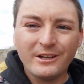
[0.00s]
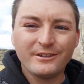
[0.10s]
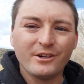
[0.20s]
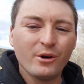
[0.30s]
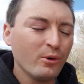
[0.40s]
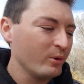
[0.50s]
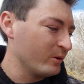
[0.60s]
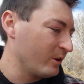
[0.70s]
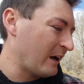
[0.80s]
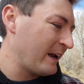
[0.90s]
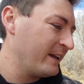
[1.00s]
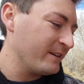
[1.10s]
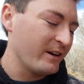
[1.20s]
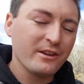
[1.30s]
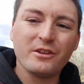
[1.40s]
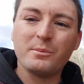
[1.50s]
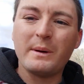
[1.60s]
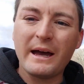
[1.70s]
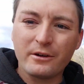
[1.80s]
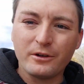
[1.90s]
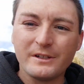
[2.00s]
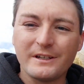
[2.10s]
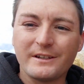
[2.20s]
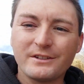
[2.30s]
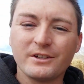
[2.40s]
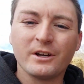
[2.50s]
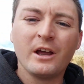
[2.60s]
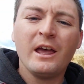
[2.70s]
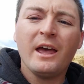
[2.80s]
no light on the battery tester.